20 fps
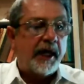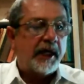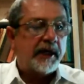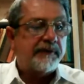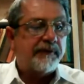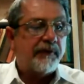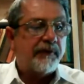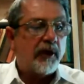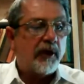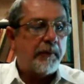
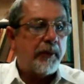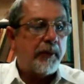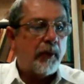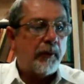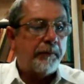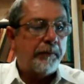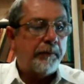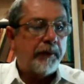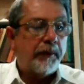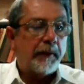is for the
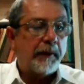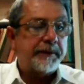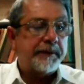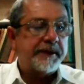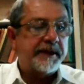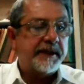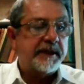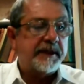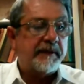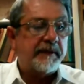
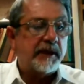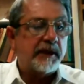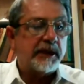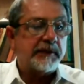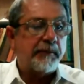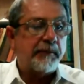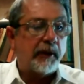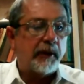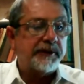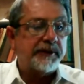purposes of
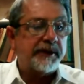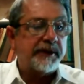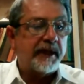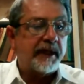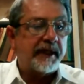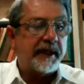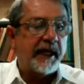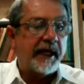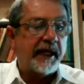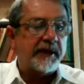disposing
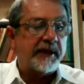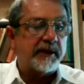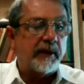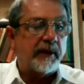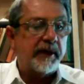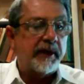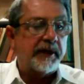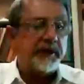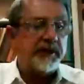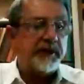a case
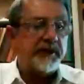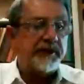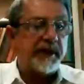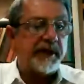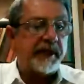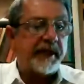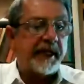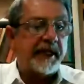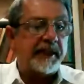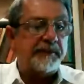or issues
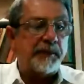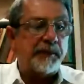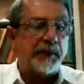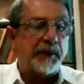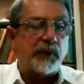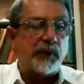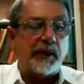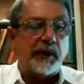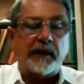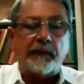in a case
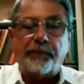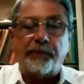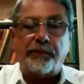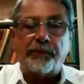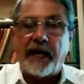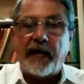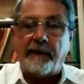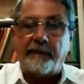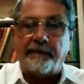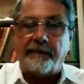between the
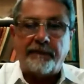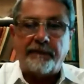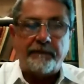plaintiff.